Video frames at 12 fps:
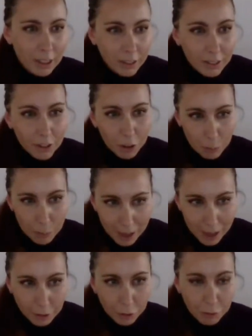an integral
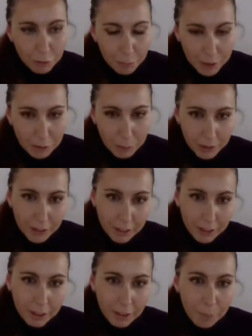part of
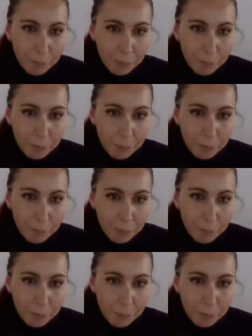peace-building,